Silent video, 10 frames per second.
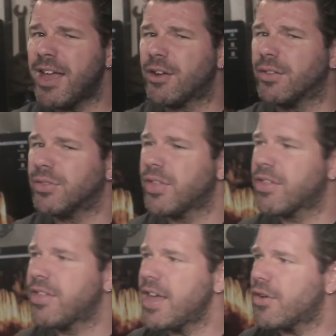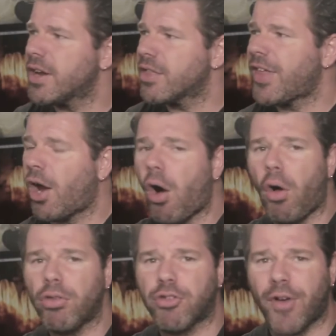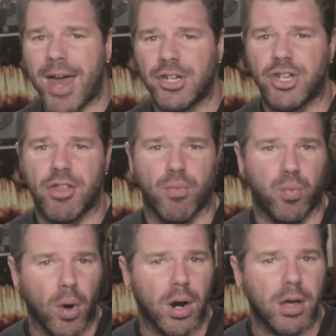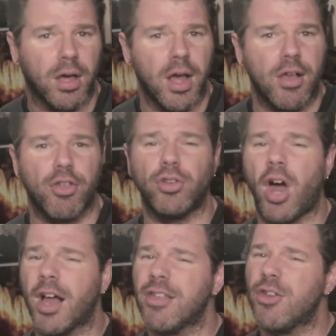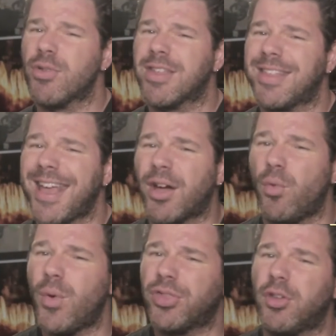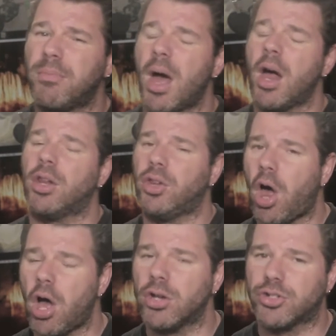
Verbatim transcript: here, the secret is that all strategies work so long as you stick with them long